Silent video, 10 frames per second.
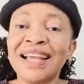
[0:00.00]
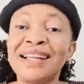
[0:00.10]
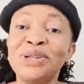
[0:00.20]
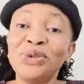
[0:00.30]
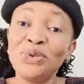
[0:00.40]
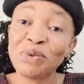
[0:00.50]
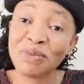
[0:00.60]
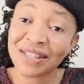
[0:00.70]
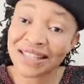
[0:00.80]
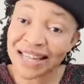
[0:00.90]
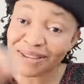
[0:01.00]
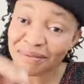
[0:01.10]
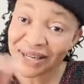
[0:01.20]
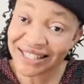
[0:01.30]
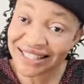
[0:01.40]
and you will be
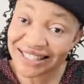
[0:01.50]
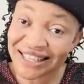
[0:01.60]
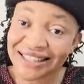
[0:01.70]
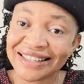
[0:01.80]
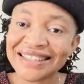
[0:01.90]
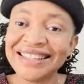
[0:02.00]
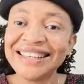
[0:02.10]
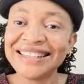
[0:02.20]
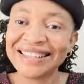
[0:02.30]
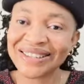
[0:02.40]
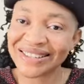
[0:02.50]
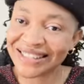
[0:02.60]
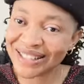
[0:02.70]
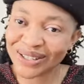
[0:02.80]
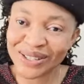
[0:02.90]
celebrating them. Is it not
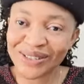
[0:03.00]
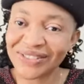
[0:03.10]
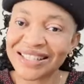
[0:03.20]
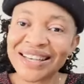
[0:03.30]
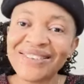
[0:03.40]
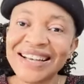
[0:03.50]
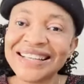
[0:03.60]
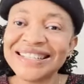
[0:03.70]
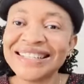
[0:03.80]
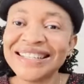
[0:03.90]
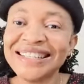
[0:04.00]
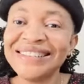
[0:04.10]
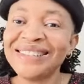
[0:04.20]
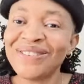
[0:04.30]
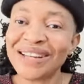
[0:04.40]
this social media we are seeing?
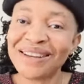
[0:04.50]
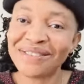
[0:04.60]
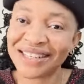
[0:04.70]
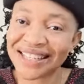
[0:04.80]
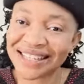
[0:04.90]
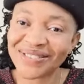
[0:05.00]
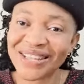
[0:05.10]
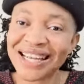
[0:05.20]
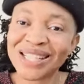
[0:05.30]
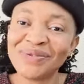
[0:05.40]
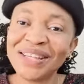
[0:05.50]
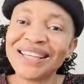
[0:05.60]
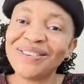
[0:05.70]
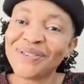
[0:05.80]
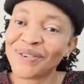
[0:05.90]
You know, whenever there is Vera
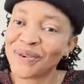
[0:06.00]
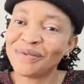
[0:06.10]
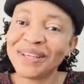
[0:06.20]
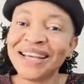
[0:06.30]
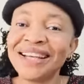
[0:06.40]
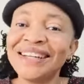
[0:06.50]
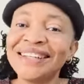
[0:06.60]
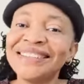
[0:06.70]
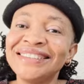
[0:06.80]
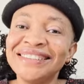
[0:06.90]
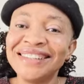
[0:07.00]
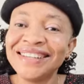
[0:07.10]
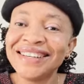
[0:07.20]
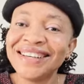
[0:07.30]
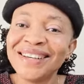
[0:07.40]
speaking, people will be angry.
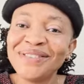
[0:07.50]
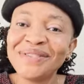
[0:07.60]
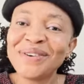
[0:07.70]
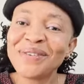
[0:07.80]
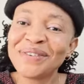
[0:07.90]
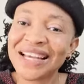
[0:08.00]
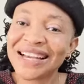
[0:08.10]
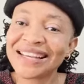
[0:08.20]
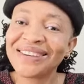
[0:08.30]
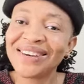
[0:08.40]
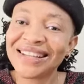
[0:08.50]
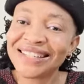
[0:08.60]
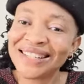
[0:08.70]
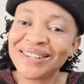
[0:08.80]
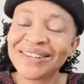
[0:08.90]
People will be angry. What is
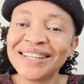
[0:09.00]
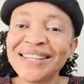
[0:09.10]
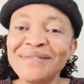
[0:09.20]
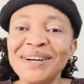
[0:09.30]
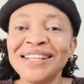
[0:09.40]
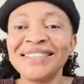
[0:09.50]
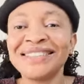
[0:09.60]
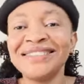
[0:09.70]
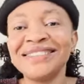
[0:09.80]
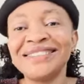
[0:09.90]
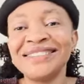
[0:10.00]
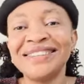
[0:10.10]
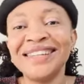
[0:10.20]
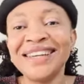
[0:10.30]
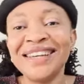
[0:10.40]
she talking about?
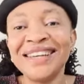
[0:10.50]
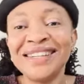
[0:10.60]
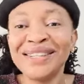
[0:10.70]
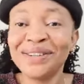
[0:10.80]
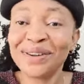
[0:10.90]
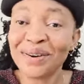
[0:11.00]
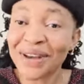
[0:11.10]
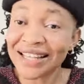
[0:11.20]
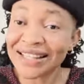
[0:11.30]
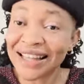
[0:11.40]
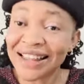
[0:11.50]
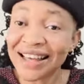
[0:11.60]
Do you know why it's like